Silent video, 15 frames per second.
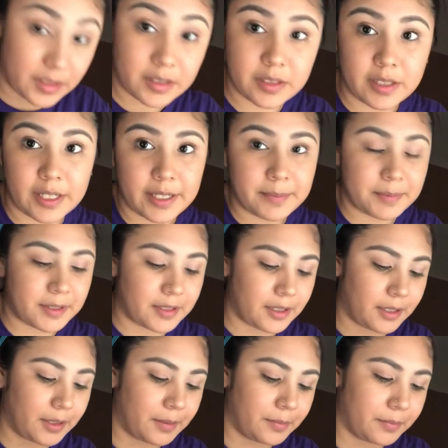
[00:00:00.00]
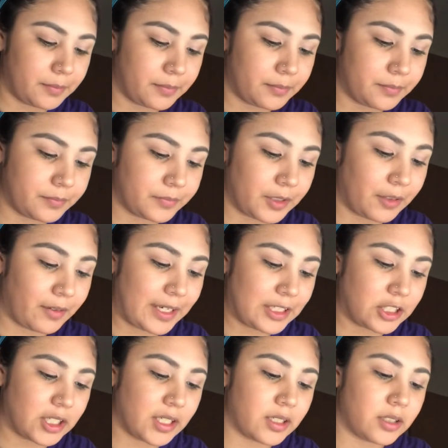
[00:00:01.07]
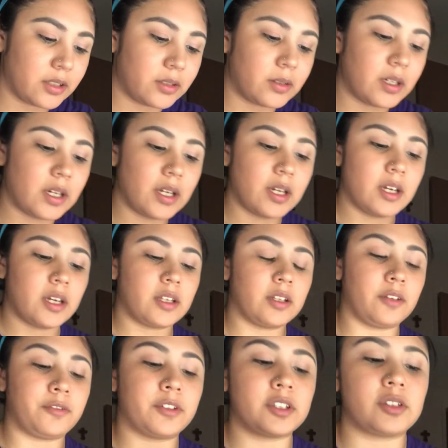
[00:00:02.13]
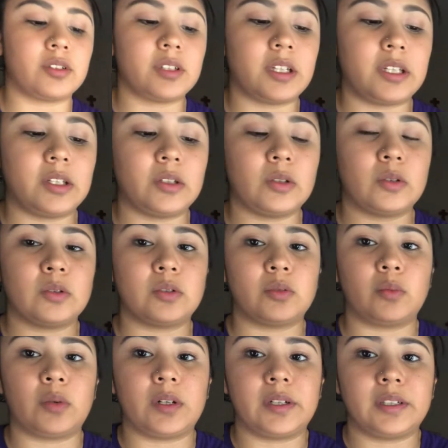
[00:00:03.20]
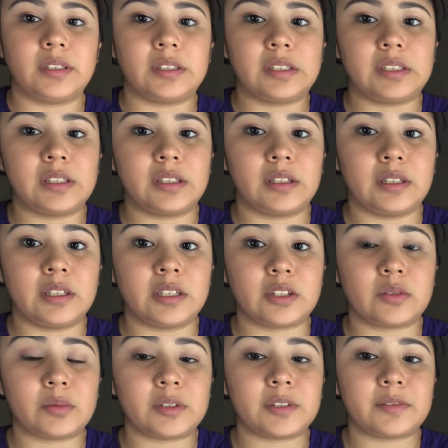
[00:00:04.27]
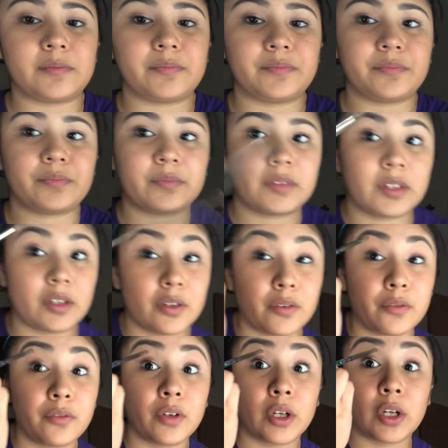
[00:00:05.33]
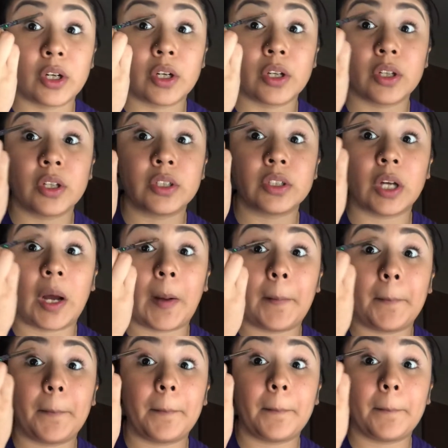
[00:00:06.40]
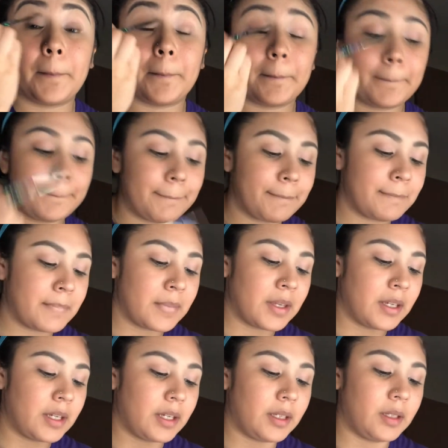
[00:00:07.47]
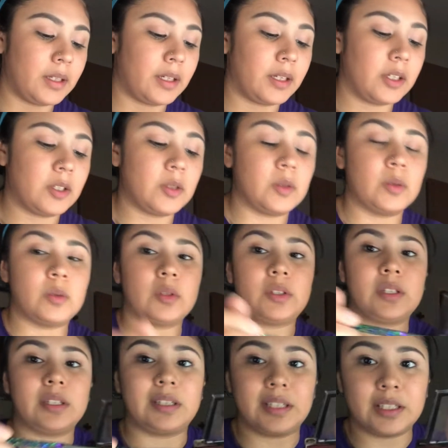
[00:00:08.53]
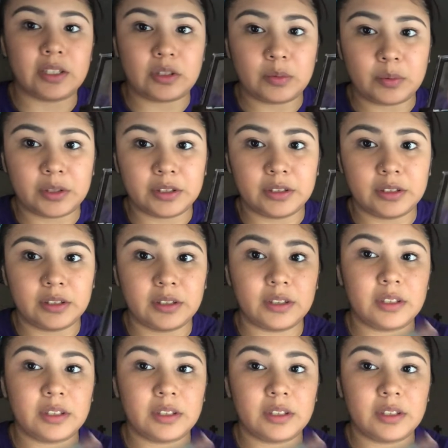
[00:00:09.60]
types of eyeshadow. The first one I used was this one for the top. And then I used this one